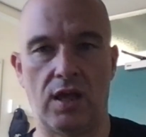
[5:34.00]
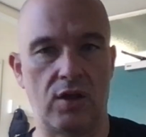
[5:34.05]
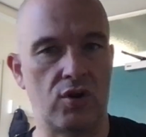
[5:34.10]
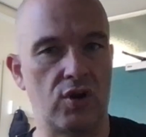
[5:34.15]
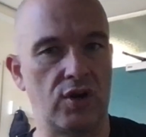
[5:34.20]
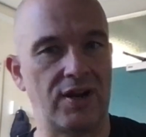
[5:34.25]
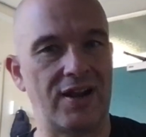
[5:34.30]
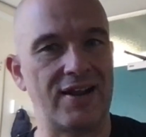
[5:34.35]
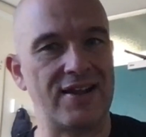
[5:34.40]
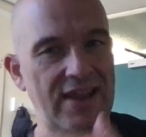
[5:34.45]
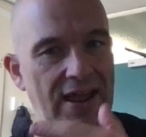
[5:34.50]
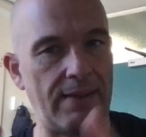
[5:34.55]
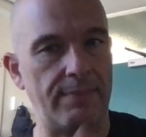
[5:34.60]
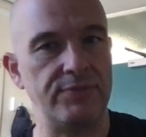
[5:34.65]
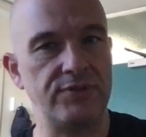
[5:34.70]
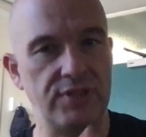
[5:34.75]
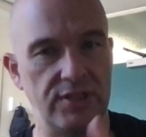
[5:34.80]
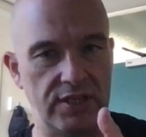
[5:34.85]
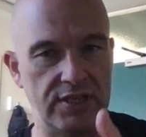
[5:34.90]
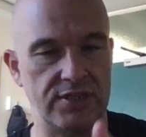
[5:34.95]
I've got to
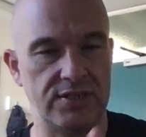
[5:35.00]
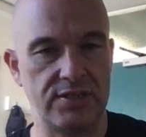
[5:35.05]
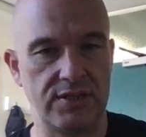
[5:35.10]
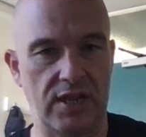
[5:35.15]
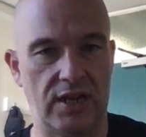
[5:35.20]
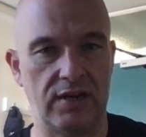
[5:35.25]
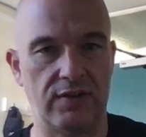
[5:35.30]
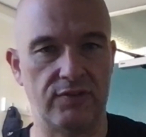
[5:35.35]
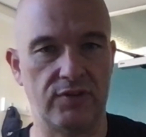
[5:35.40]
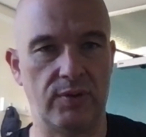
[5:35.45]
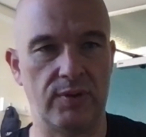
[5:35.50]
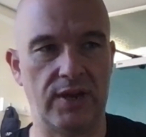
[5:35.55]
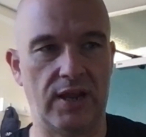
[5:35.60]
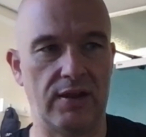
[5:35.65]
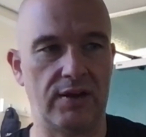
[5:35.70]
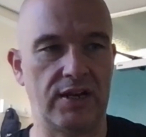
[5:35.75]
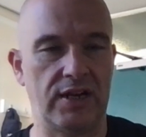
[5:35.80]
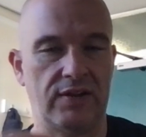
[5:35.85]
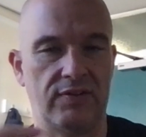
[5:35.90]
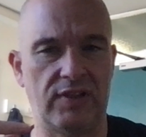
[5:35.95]
adapt to this kind of doing
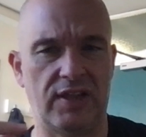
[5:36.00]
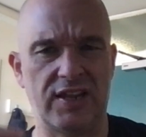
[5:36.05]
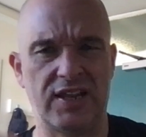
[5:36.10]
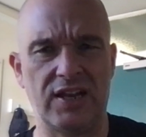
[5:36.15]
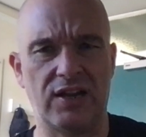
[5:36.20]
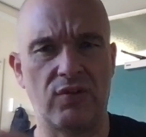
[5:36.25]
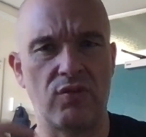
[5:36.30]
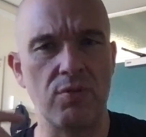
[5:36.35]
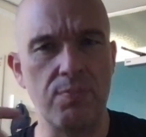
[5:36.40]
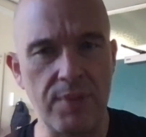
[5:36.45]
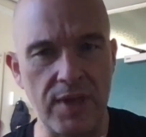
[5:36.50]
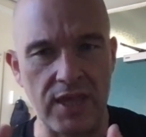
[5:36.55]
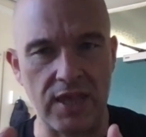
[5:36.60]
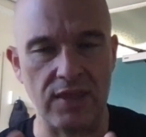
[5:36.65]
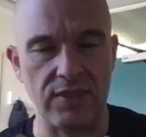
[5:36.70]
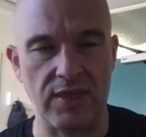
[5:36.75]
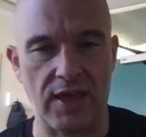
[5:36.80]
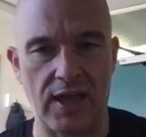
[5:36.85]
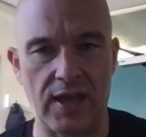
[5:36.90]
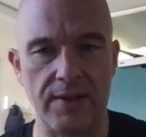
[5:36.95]
that. Can I
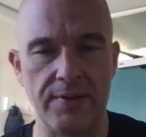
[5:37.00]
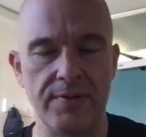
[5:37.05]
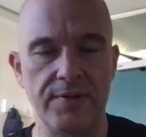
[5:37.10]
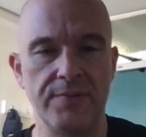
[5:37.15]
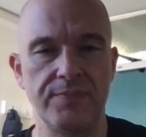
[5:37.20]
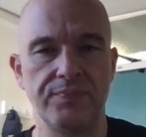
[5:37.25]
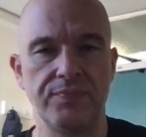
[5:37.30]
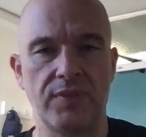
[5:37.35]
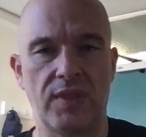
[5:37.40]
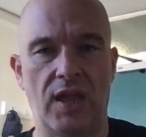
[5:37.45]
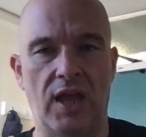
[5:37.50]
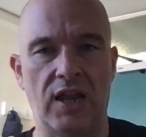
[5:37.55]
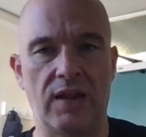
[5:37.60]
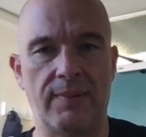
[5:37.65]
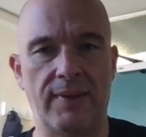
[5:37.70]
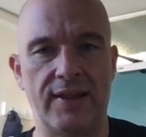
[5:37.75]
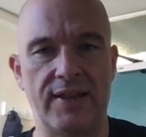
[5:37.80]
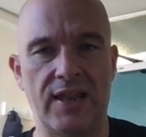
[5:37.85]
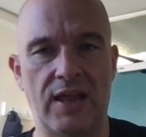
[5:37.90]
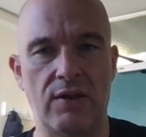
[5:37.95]
repeat that? And
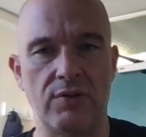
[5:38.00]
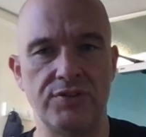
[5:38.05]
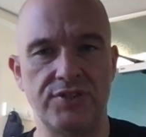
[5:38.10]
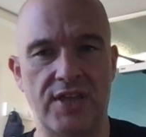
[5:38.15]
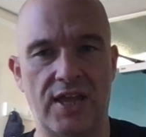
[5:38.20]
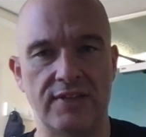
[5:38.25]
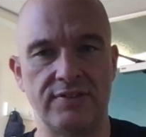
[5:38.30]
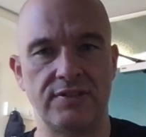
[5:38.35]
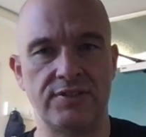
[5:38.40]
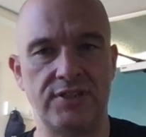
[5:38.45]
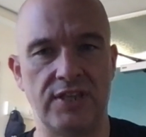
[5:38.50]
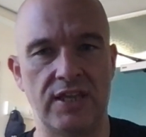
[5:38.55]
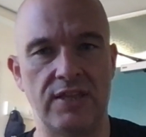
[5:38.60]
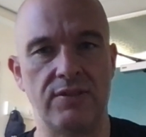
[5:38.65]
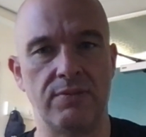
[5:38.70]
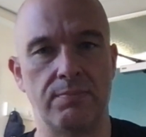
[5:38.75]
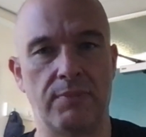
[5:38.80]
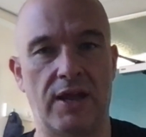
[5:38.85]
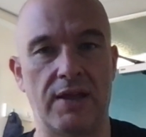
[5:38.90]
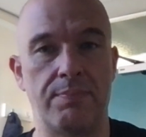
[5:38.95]
am I now starting to see
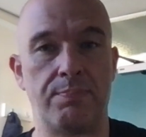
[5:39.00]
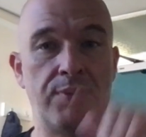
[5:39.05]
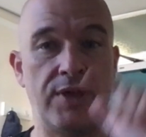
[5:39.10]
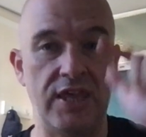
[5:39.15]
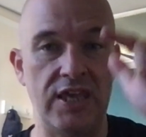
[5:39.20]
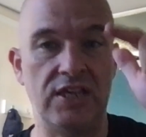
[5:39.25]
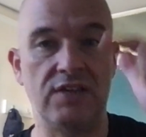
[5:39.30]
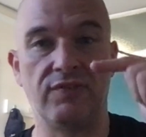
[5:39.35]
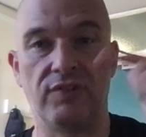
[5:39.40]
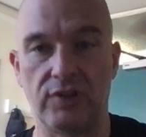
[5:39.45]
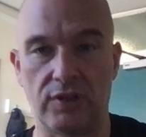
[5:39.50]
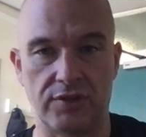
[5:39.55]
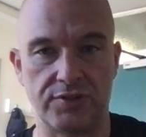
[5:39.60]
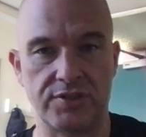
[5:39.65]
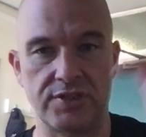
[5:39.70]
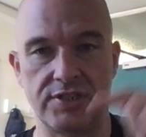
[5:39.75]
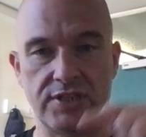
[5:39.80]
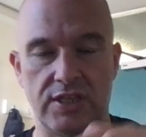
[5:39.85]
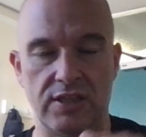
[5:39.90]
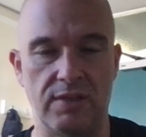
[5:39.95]
my peak
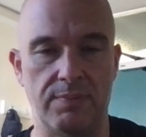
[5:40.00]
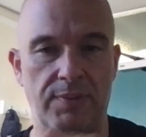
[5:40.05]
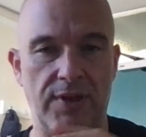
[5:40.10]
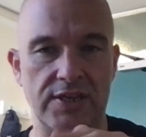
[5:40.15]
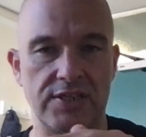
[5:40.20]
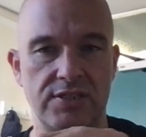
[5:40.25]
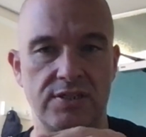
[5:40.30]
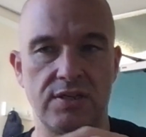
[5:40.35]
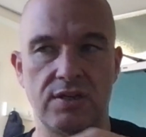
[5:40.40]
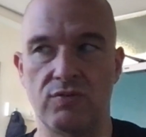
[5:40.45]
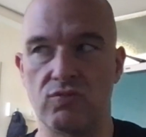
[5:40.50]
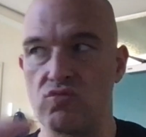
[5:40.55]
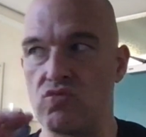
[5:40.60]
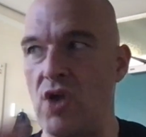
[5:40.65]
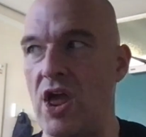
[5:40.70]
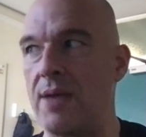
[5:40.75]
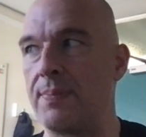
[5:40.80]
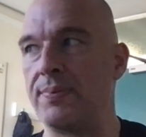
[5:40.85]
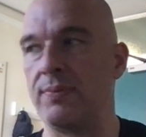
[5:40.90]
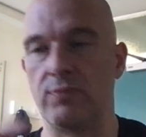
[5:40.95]
velocity, the best
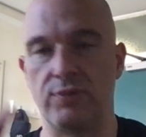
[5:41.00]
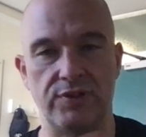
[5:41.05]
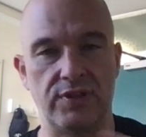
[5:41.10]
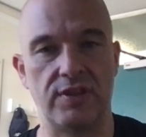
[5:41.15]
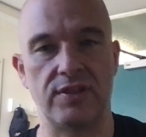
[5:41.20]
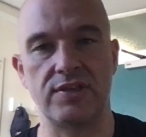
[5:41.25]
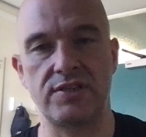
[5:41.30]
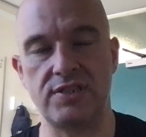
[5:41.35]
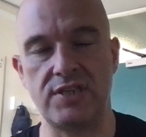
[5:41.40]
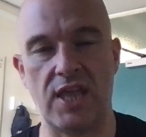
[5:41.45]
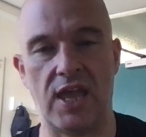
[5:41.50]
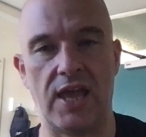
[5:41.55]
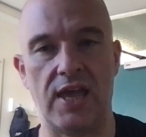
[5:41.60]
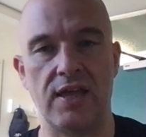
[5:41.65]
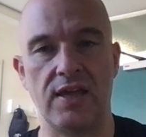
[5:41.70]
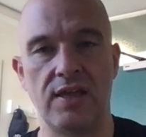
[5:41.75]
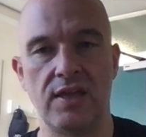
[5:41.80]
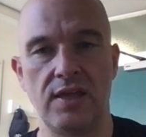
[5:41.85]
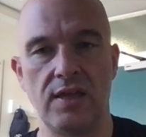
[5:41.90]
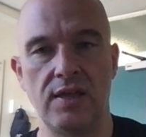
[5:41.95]
rep within the
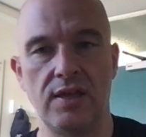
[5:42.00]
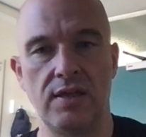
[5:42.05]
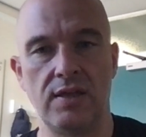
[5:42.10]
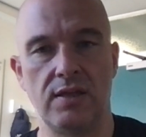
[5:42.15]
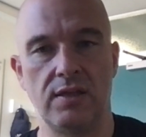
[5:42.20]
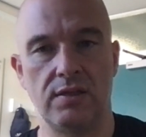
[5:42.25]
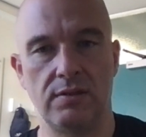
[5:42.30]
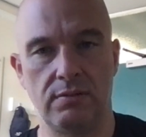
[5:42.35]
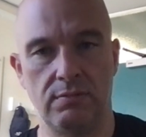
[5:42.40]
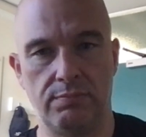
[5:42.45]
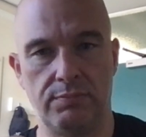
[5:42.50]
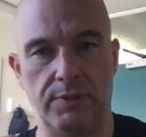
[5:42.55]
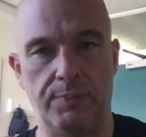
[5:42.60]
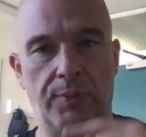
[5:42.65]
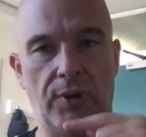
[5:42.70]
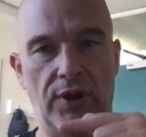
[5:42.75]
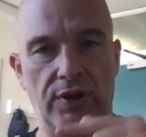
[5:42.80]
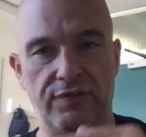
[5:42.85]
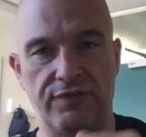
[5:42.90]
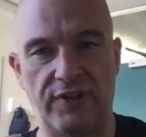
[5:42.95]
set, be
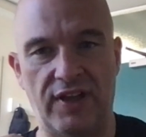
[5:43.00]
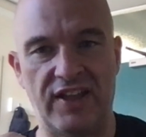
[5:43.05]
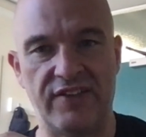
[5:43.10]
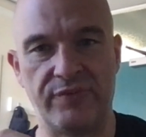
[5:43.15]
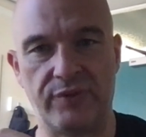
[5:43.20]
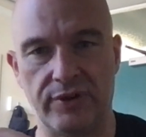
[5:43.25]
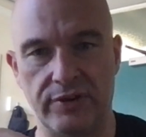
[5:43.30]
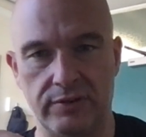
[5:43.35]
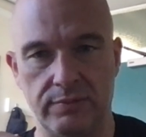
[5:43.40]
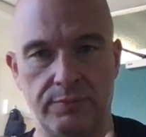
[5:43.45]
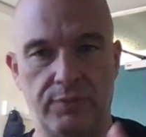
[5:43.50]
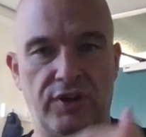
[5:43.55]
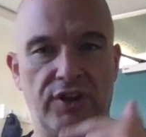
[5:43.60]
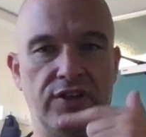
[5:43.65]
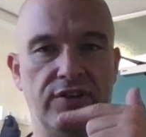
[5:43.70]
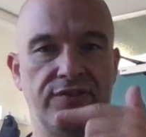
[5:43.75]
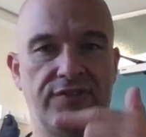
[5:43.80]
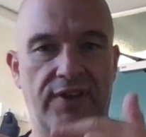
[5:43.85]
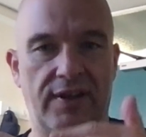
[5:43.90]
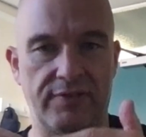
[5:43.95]
0.51,
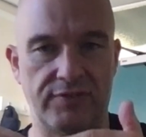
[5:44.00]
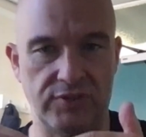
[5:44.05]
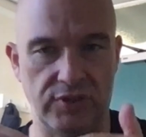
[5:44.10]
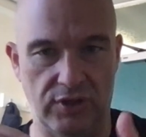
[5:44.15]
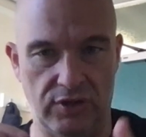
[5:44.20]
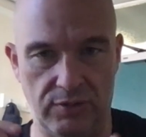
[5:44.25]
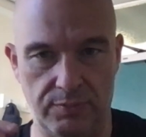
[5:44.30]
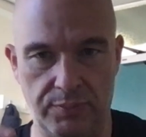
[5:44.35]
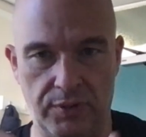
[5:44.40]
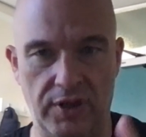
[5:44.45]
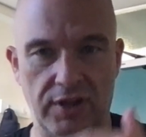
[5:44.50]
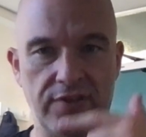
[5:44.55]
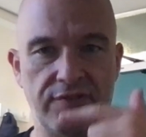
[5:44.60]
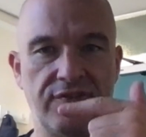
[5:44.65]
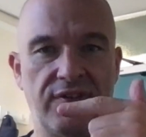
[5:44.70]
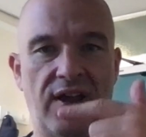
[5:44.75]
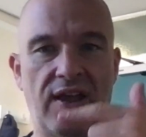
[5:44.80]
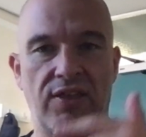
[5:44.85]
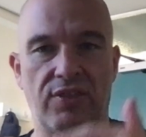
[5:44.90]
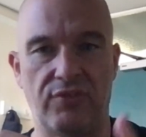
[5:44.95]
0.52,
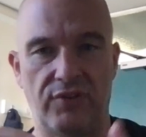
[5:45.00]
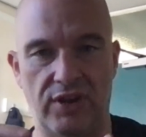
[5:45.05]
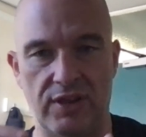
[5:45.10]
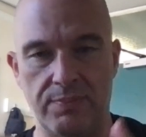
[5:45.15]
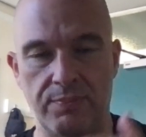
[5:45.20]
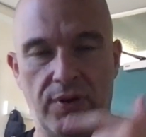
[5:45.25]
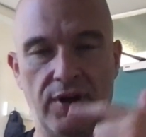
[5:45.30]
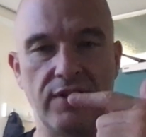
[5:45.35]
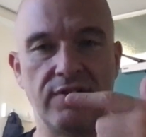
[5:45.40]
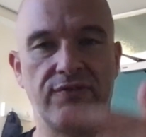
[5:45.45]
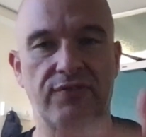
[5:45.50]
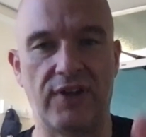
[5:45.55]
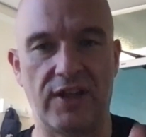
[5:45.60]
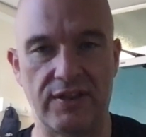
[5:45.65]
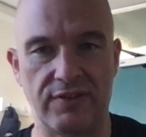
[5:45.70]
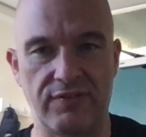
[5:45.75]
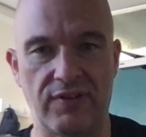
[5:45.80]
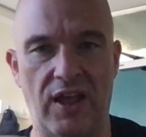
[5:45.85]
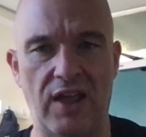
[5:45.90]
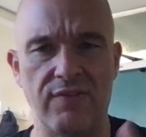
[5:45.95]
0.53,
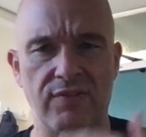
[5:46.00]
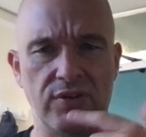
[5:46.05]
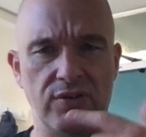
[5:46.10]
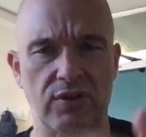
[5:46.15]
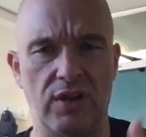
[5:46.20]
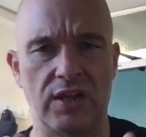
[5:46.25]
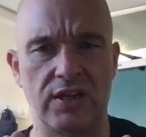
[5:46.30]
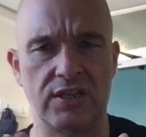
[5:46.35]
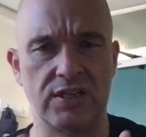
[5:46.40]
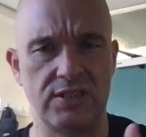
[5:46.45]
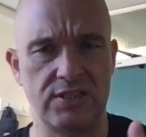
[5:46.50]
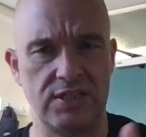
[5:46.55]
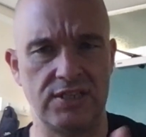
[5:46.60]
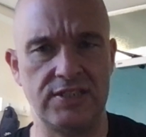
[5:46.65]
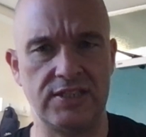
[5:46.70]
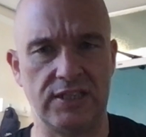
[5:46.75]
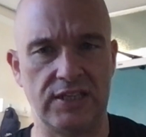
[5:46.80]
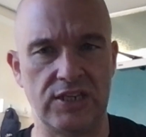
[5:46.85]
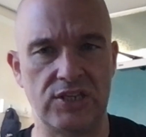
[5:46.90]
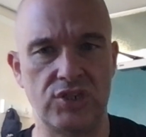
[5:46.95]
0.55, and
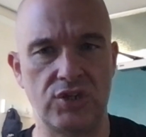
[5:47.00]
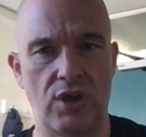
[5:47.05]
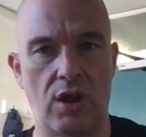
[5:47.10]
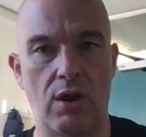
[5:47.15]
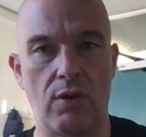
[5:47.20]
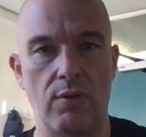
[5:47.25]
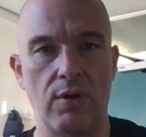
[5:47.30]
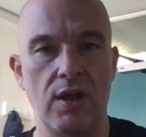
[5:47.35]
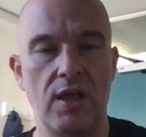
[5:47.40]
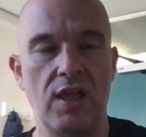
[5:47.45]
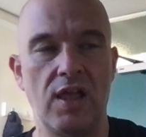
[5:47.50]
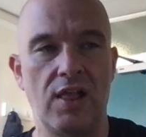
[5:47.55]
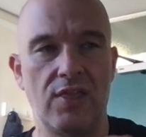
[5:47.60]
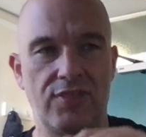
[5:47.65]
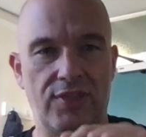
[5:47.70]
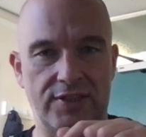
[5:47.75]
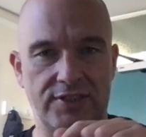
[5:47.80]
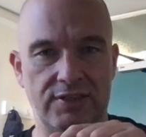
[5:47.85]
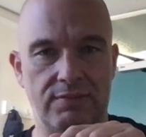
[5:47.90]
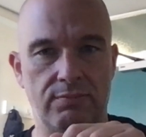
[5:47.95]
consistently show
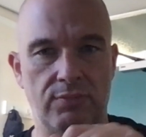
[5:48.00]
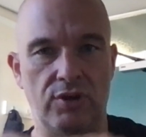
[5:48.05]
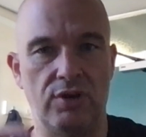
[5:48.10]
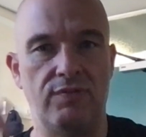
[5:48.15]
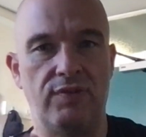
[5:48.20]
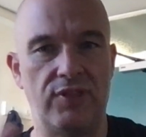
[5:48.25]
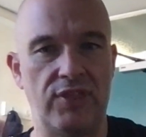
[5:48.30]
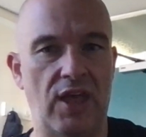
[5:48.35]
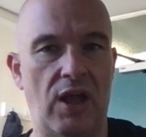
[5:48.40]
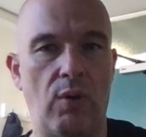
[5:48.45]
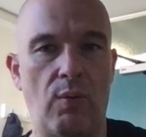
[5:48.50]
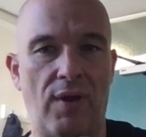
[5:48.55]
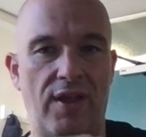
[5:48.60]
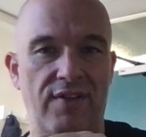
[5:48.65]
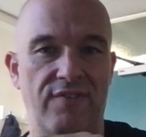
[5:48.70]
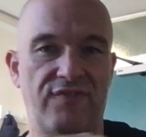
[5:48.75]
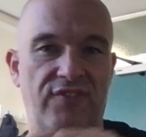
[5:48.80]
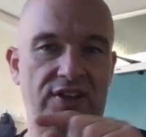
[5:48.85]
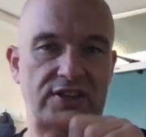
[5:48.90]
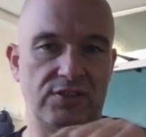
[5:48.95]
that I'm moving that
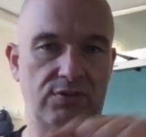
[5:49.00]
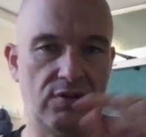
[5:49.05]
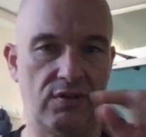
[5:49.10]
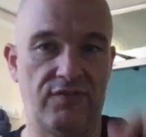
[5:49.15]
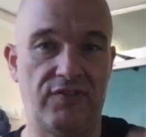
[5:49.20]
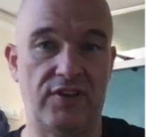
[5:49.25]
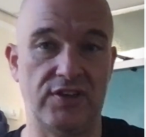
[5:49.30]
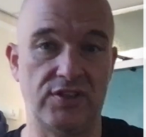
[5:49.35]
weight faster